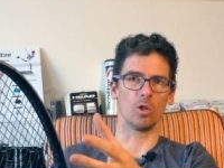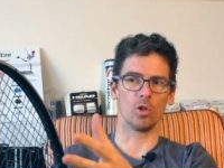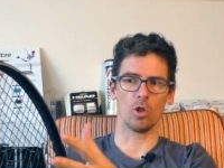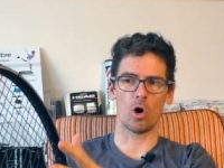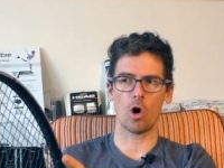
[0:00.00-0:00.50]

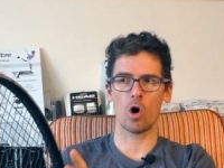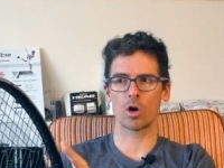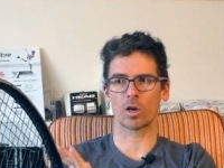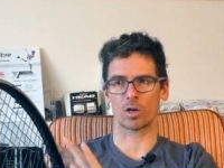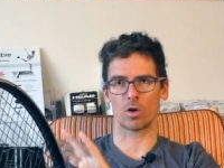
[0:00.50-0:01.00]

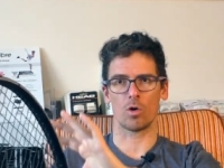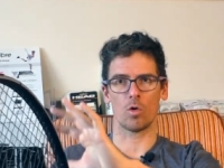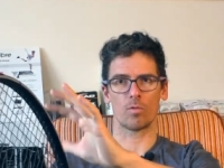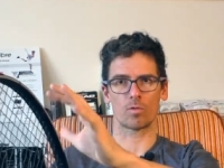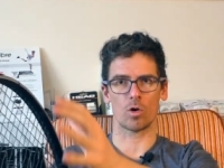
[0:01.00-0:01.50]
longer
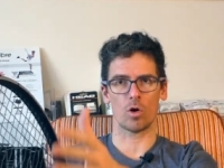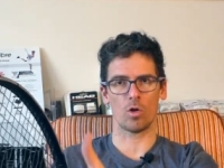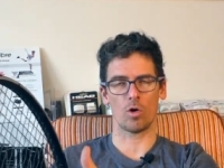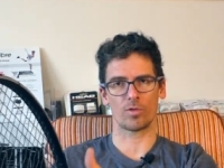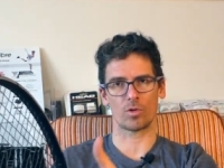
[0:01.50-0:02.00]

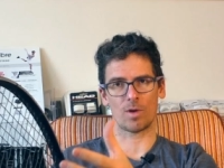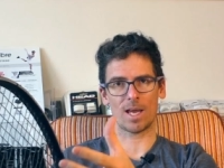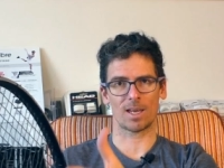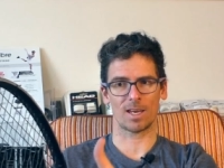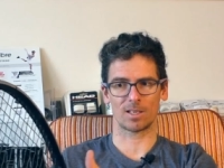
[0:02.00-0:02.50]
overall on the
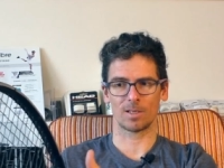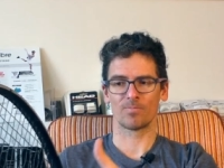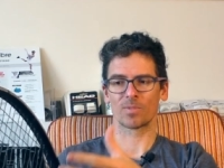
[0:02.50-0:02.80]
racket